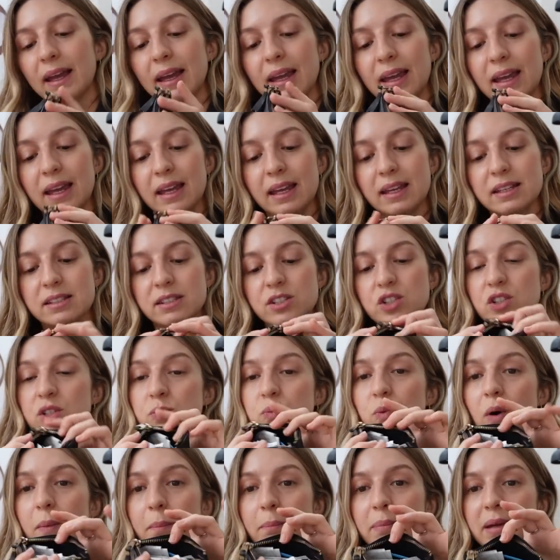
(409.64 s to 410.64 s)
it is
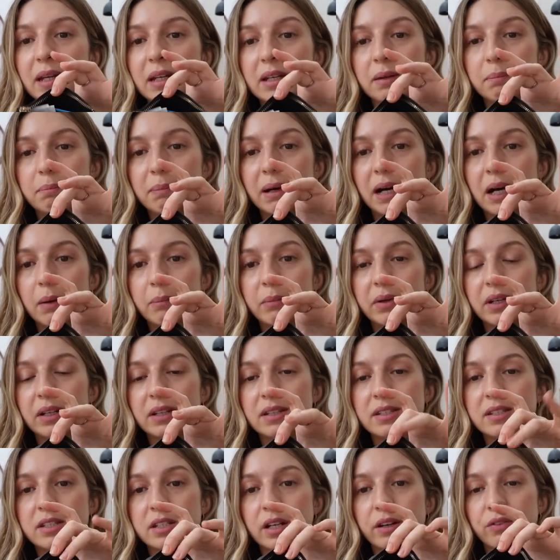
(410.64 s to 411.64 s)
just one big
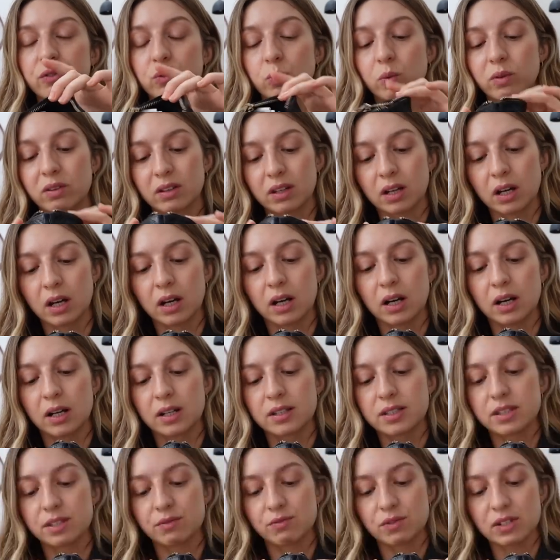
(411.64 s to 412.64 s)
compartment stuffed with
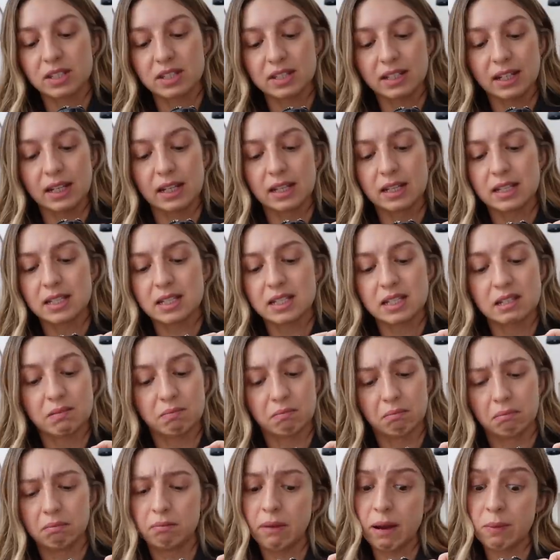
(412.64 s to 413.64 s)
cards, receipts,
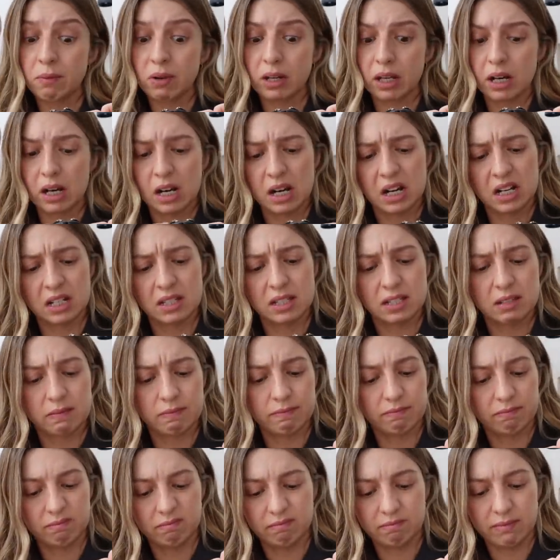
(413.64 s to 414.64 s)
memory
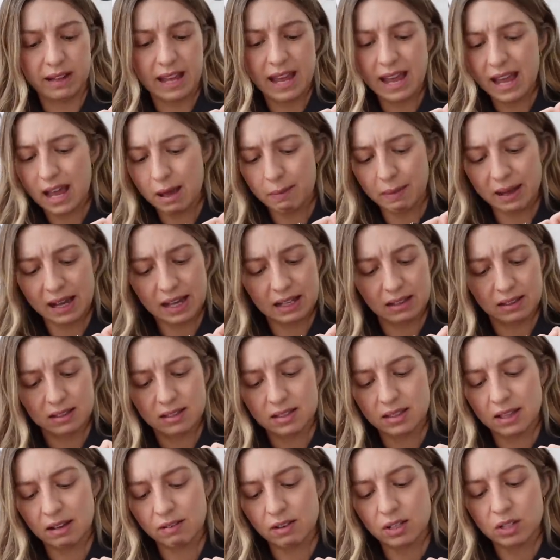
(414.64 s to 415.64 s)
cards,
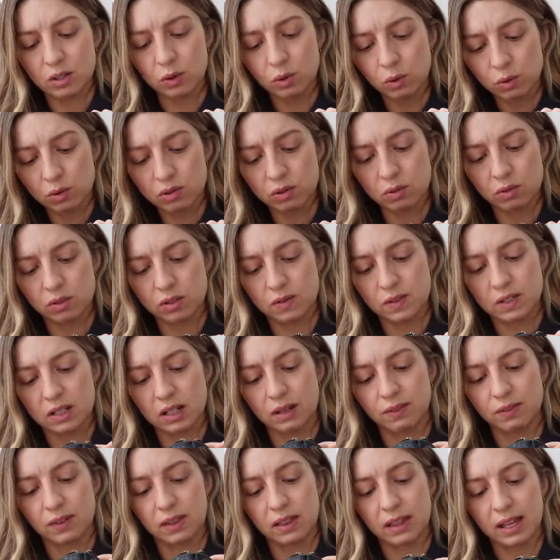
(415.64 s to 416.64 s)
hairbands. There is all sorts of
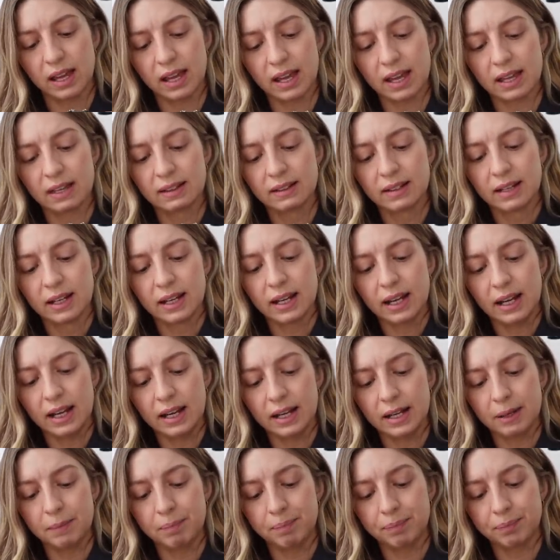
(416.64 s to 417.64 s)
stuff in there,
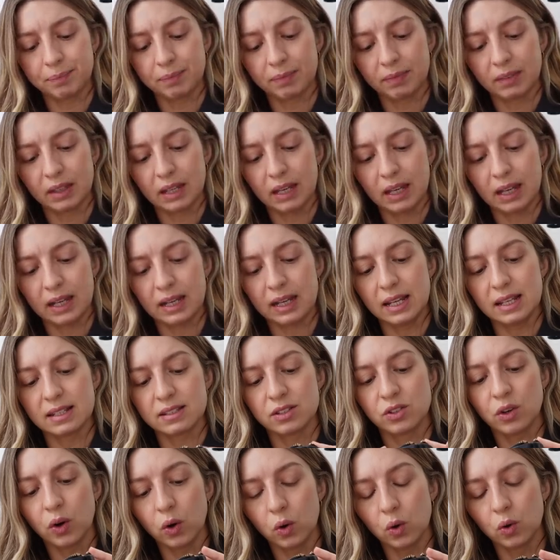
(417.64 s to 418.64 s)
and it
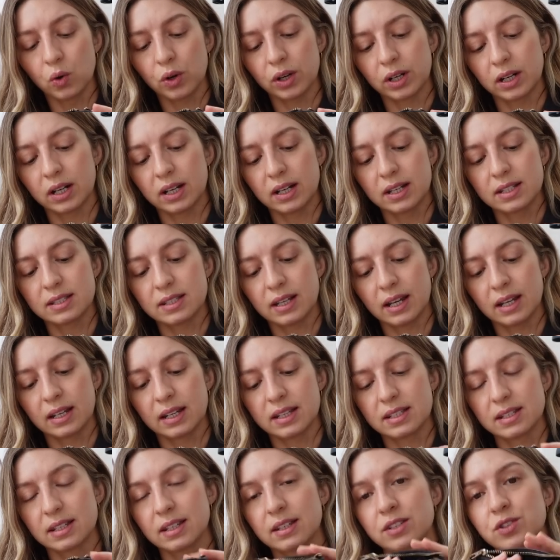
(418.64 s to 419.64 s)
is not organised, and
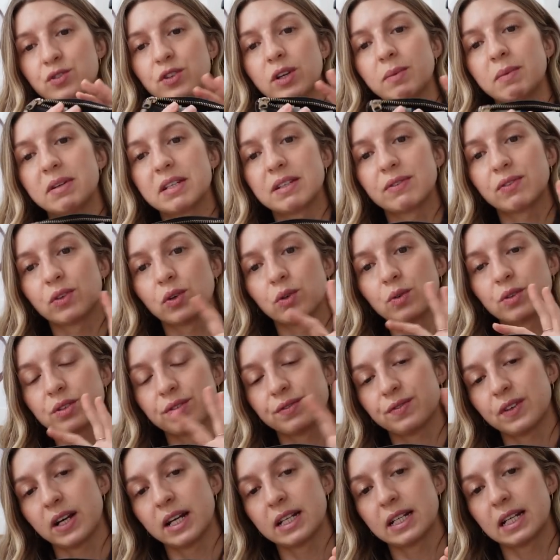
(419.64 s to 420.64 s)
it's extremely difficult to
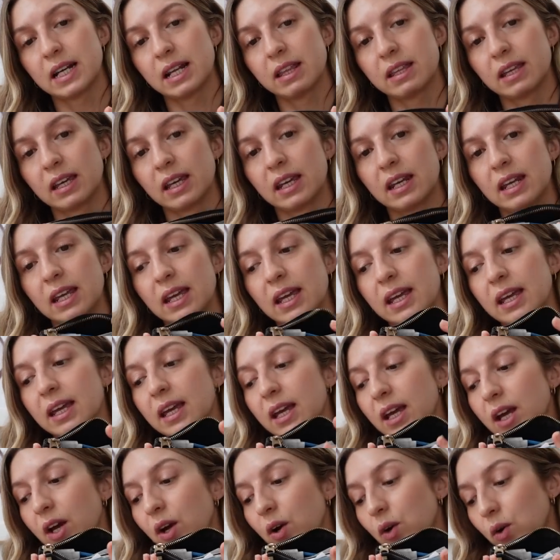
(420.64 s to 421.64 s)
find anything in here.
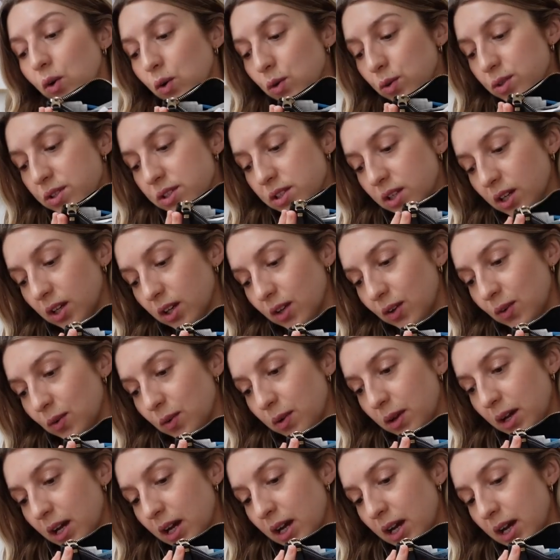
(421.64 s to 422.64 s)

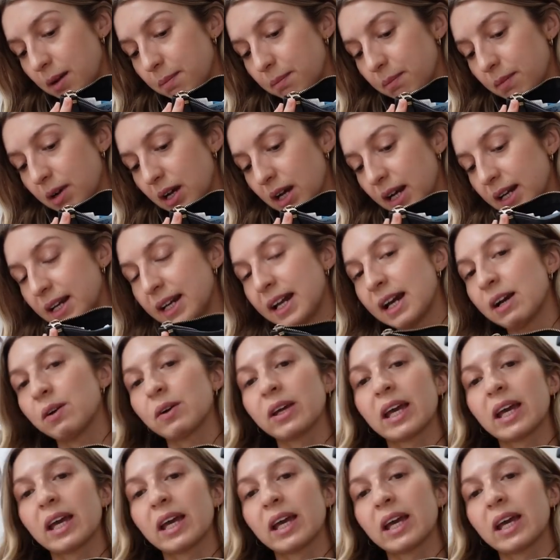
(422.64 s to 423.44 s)
Also, I now